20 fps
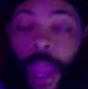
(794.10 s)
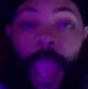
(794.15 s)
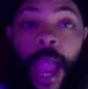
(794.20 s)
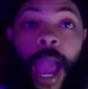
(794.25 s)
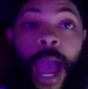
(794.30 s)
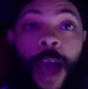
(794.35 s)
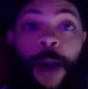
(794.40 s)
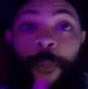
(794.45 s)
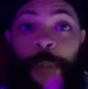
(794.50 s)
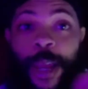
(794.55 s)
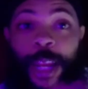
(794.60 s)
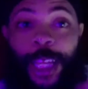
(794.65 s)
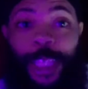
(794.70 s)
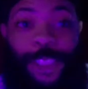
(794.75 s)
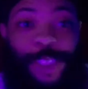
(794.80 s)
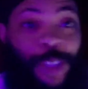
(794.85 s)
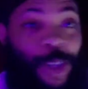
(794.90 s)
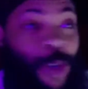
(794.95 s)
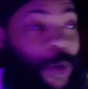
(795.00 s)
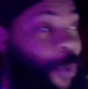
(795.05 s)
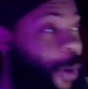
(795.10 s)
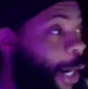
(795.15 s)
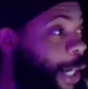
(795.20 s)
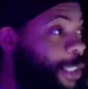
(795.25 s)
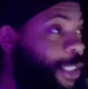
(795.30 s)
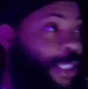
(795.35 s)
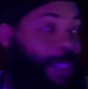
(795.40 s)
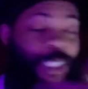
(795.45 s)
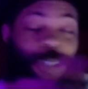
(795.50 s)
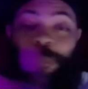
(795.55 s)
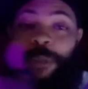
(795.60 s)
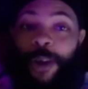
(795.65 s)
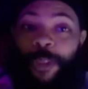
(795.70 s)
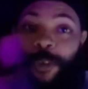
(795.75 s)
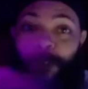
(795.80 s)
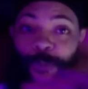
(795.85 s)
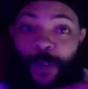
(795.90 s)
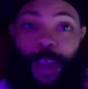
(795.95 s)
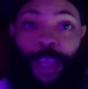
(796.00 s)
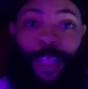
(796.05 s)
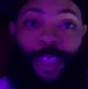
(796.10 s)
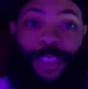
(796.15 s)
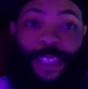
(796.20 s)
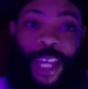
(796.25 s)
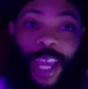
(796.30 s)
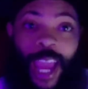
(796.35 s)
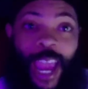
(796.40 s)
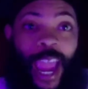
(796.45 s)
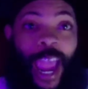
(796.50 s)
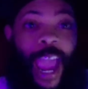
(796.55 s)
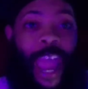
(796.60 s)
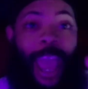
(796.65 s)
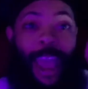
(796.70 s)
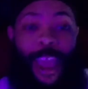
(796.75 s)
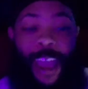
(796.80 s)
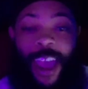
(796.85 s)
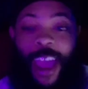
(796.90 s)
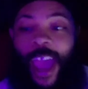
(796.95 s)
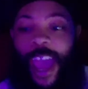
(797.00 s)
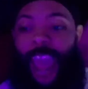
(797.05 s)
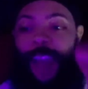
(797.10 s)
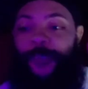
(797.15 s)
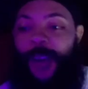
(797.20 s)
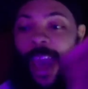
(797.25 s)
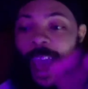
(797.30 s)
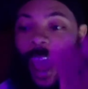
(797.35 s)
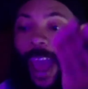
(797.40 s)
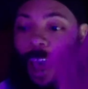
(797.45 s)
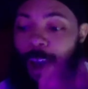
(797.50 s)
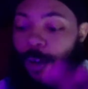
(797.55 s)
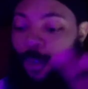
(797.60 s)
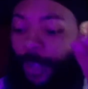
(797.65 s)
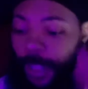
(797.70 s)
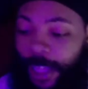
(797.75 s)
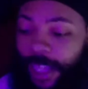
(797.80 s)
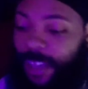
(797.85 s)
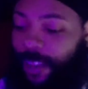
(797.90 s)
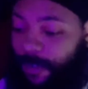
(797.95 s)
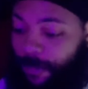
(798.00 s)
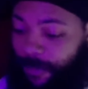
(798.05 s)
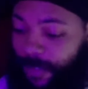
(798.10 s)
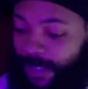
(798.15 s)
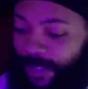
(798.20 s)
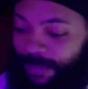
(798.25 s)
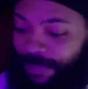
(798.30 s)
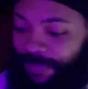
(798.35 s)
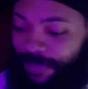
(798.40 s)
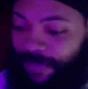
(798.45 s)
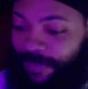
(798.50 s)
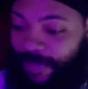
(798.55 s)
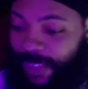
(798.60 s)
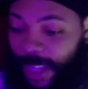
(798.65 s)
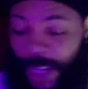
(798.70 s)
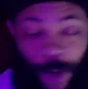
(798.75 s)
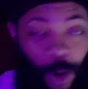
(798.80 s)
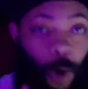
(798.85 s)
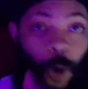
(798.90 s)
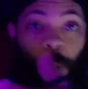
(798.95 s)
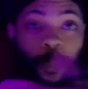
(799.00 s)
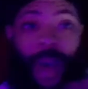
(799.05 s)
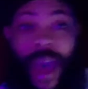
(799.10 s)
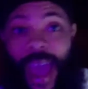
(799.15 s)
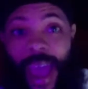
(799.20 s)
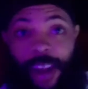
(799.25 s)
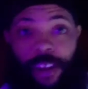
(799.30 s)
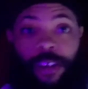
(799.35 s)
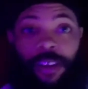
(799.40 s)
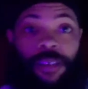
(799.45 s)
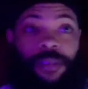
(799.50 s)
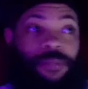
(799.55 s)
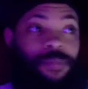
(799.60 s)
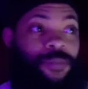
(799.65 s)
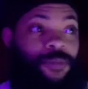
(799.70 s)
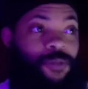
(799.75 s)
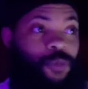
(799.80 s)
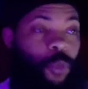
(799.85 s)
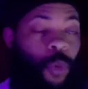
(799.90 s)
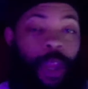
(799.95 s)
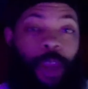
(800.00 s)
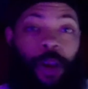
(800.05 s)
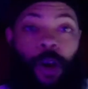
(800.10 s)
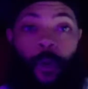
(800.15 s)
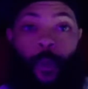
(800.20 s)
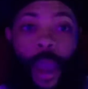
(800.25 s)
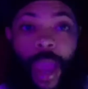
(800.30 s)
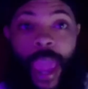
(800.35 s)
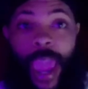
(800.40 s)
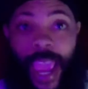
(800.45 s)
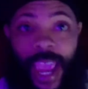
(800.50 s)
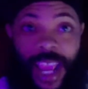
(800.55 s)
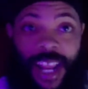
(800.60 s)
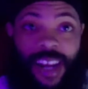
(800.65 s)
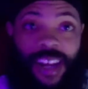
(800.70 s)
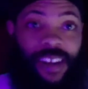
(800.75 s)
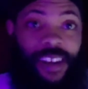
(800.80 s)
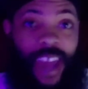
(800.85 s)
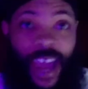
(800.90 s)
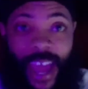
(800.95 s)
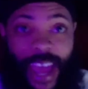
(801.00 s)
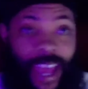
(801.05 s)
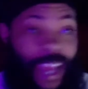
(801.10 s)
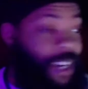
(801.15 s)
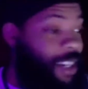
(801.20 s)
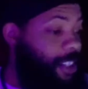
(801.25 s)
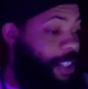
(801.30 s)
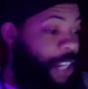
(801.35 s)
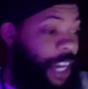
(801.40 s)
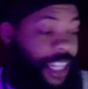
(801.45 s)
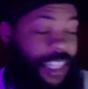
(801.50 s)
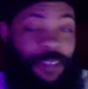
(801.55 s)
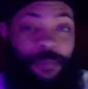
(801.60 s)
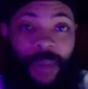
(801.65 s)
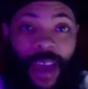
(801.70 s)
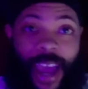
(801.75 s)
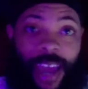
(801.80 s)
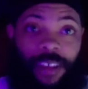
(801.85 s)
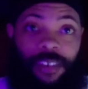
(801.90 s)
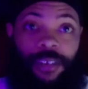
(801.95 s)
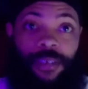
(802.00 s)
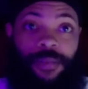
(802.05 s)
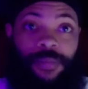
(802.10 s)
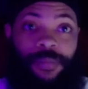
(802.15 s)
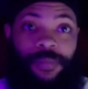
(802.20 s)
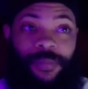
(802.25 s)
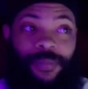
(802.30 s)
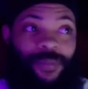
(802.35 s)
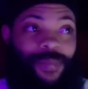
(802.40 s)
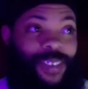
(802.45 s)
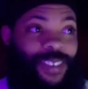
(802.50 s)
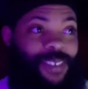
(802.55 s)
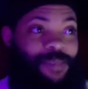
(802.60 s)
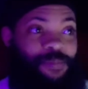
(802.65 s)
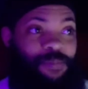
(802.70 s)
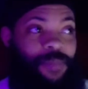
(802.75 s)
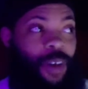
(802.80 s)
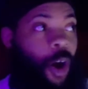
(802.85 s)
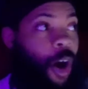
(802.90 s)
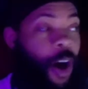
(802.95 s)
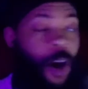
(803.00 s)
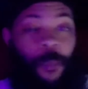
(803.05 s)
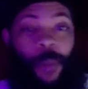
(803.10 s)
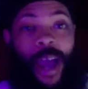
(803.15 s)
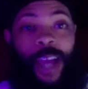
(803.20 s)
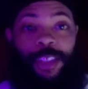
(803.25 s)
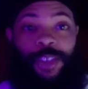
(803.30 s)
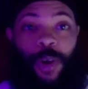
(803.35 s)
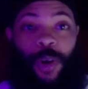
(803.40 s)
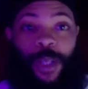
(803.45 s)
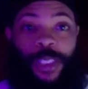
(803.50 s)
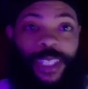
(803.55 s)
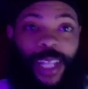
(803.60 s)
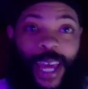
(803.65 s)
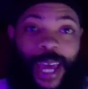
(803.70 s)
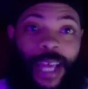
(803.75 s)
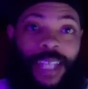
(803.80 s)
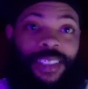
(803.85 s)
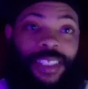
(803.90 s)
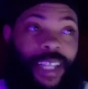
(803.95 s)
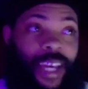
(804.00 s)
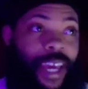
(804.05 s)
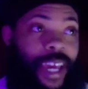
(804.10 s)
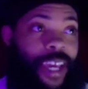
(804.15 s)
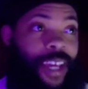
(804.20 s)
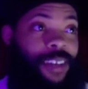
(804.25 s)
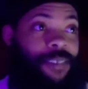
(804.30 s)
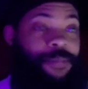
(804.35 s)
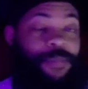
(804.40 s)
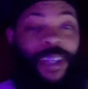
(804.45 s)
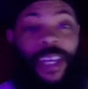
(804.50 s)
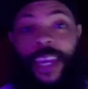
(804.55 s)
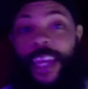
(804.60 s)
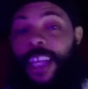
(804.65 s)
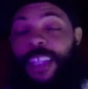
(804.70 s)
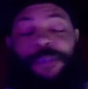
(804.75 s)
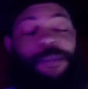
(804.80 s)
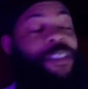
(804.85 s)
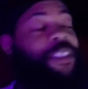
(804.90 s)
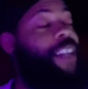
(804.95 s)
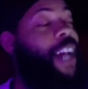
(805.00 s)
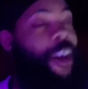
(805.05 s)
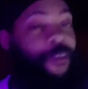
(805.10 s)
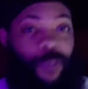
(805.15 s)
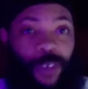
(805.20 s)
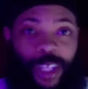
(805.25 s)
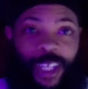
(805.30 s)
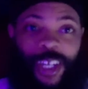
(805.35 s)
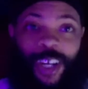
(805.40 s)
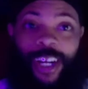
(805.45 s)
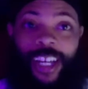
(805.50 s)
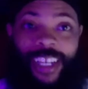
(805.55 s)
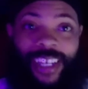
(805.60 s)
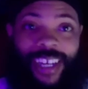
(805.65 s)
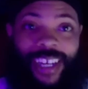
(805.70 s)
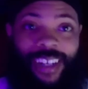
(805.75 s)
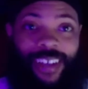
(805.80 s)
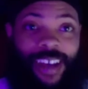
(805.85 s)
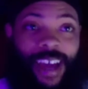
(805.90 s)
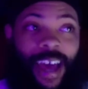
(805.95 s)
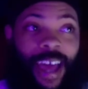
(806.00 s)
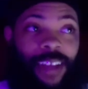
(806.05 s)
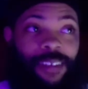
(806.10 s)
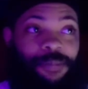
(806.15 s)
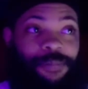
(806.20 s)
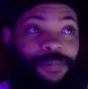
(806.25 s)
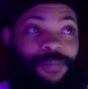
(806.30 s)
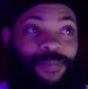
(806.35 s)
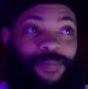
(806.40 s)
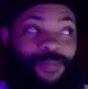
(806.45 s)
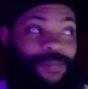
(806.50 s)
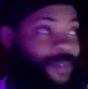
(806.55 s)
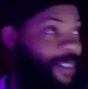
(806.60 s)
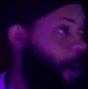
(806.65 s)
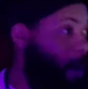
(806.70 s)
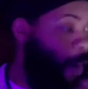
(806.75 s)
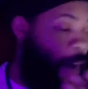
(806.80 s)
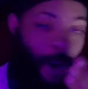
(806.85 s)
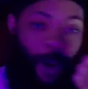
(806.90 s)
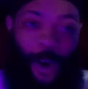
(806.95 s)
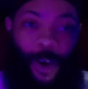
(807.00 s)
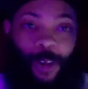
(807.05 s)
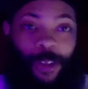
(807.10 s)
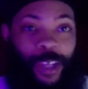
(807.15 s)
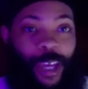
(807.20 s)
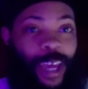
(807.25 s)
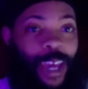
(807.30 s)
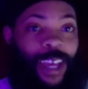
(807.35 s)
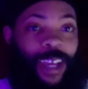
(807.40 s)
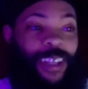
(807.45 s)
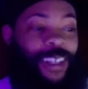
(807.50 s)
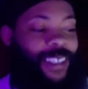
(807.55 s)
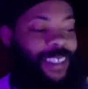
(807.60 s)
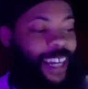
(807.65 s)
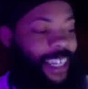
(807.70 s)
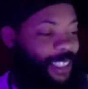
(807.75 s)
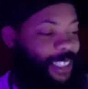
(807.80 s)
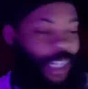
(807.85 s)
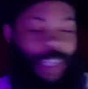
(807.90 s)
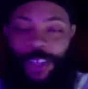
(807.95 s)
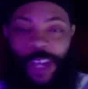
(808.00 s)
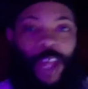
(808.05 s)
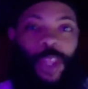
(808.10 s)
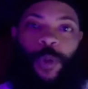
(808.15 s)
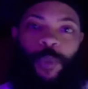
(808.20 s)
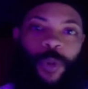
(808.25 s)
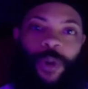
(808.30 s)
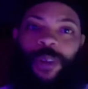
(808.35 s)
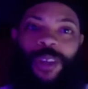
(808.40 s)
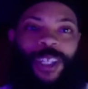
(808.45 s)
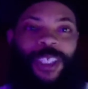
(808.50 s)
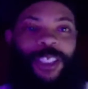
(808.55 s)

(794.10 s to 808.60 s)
How many generations of motherfuckers have I outlived? It don't matter. We are what, 8, 9? Doesn't matter. All Might's on his last leg. He's definitely going to get got. Oh, yeah. That's another one.